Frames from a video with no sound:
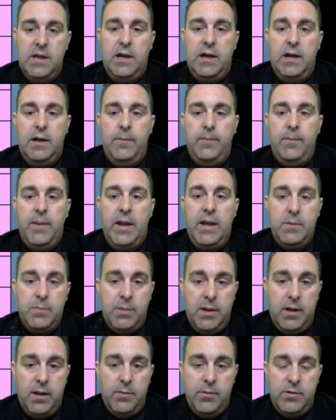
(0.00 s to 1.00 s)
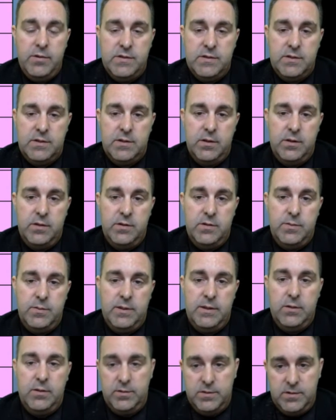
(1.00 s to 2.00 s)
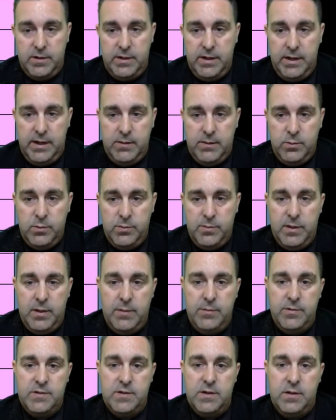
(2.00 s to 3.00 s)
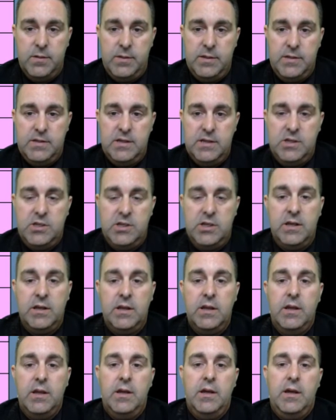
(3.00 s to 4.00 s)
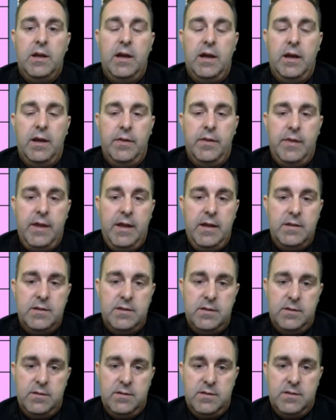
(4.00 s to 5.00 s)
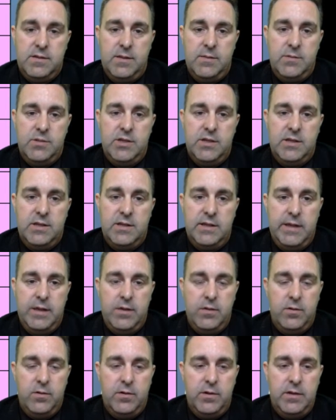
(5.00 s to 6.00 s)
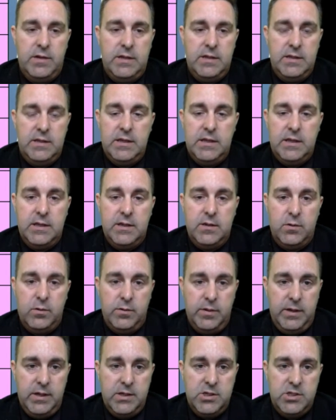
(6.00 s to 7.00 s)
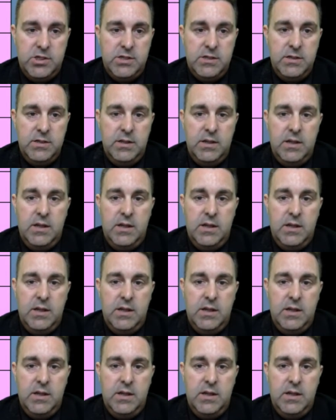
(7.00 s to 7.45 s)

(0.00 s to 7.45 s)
Edward Palmer is going to be teaching that subject later on in the year or next year.